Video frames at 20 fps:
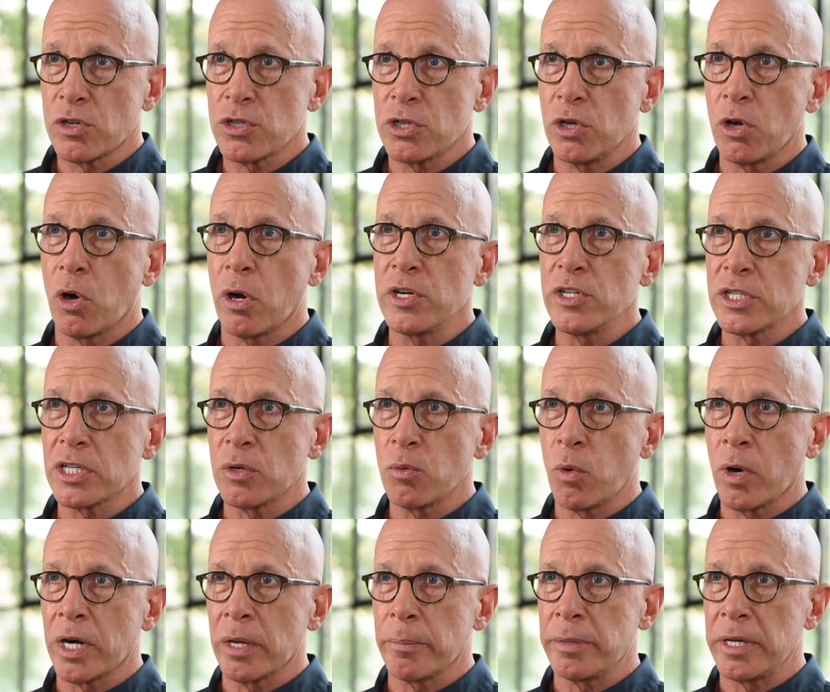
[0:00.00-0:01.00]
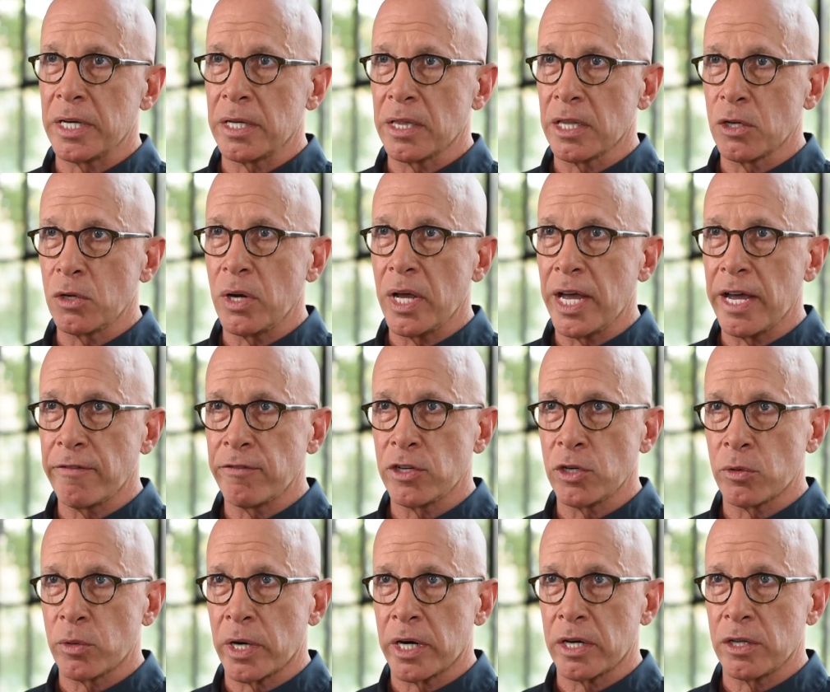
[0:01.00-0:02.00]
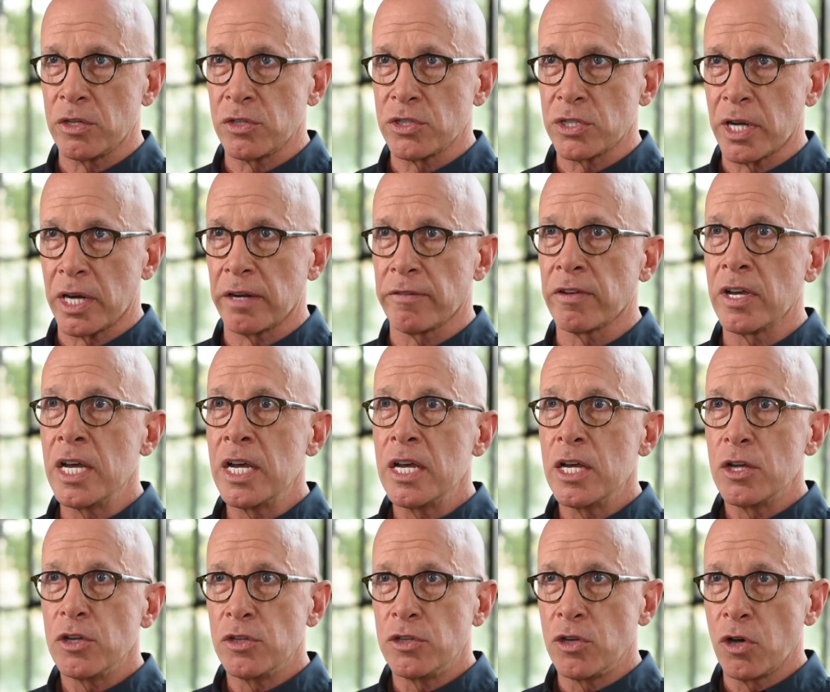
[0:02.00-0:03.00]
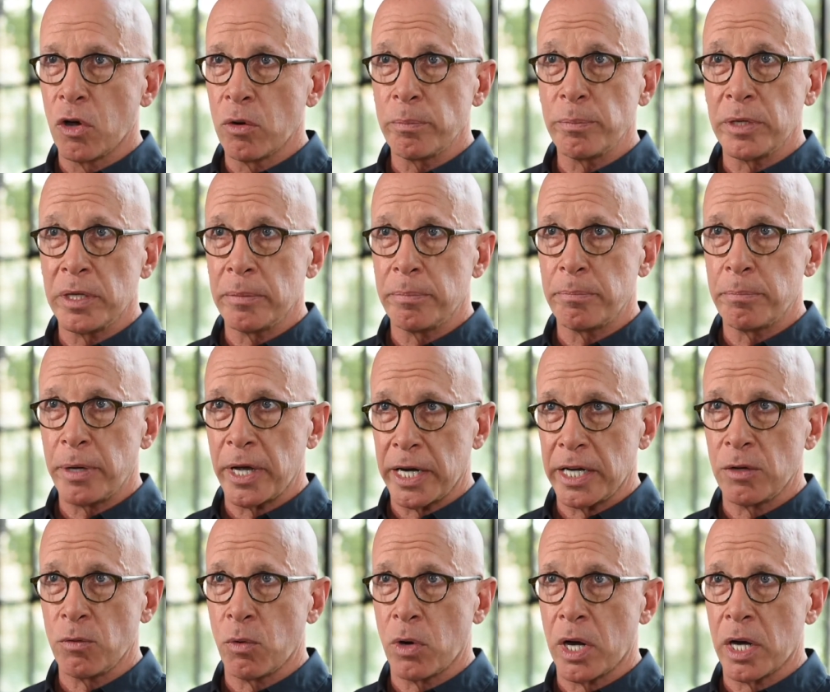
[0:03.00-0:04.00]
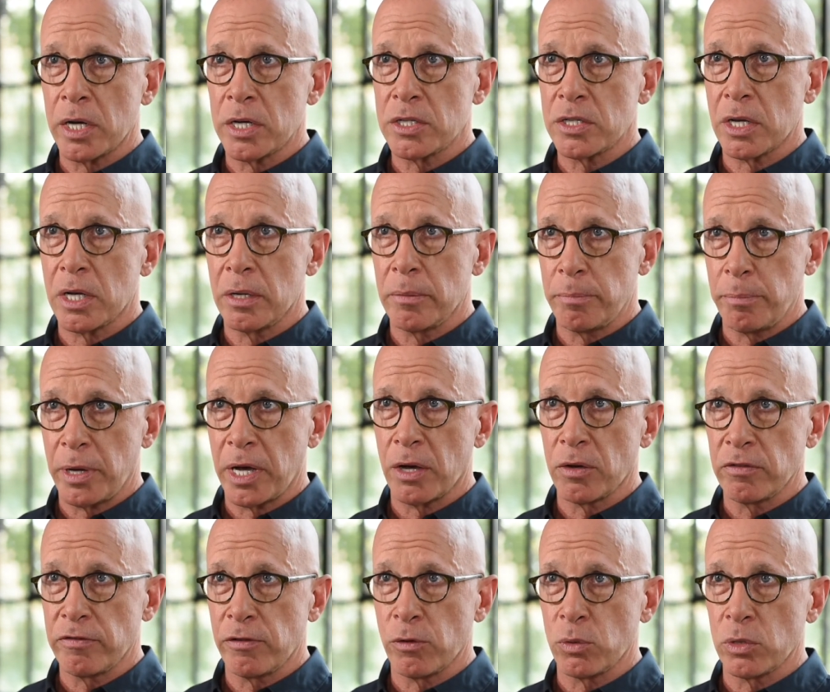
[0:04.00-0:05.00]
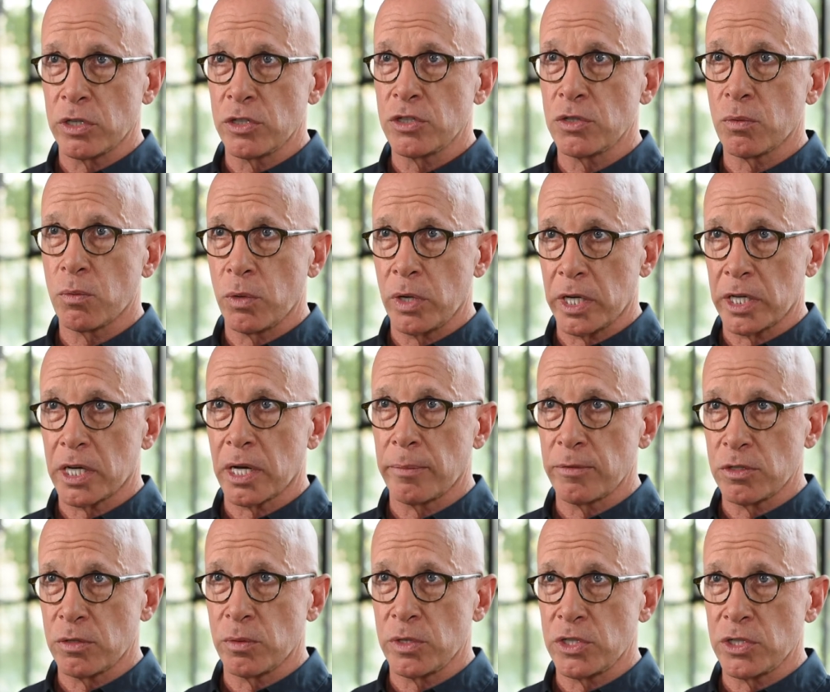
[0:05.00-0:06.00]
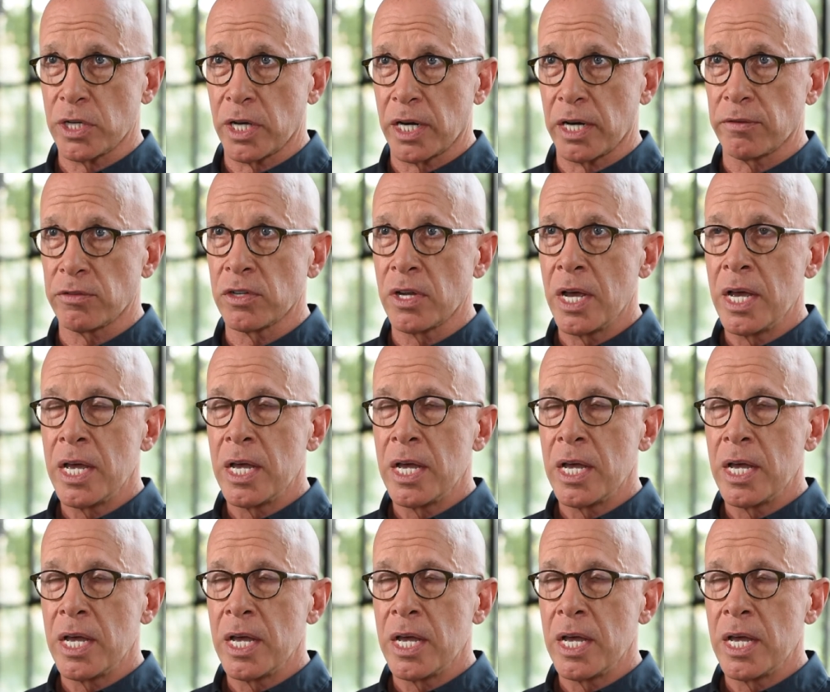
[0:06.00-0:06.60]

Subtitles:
So you're always going to want to be a little heavier on incentive. Don't be penny wise and pound foolish when it comes to incentives.